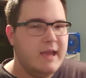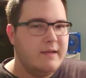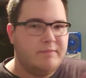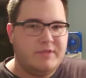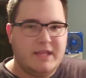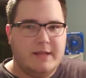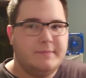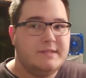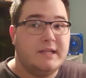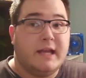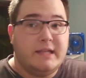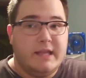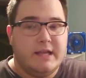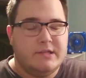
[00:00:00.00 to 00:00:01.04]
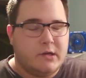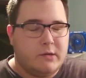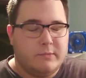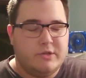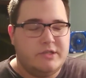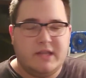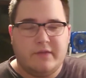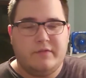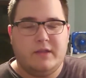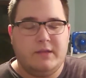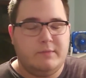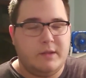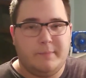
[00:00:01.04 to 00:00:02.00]
themes and ideas are, which is
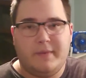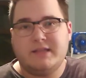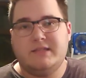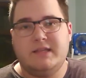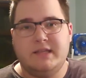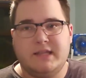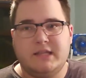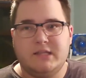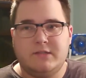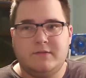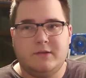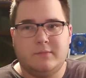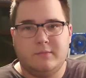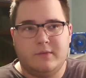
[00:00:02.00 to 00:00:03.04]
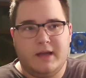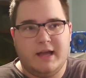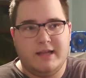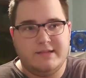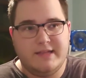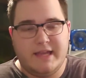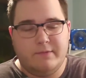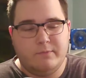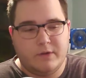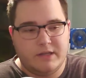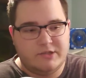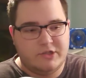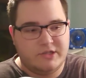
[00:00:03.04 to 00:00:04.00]
definitely the best thing that this film did,
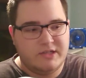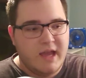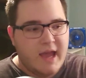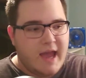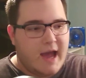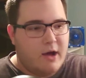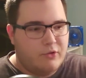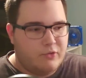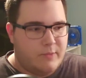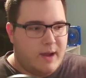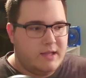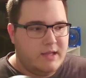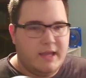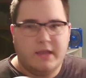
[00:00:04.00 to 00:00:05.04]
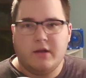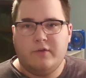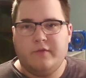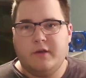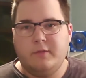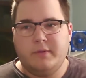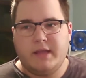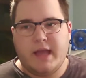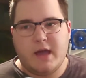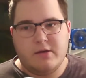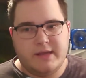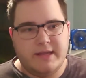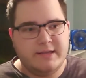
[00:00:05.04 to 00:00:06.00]
was just how grounded it all felt, but
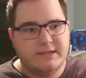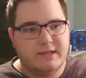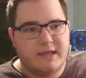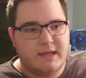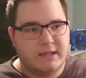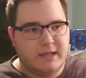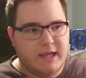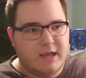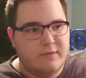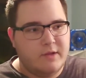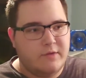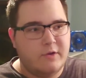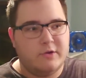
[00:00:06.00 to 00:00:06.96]
how easily, even if you're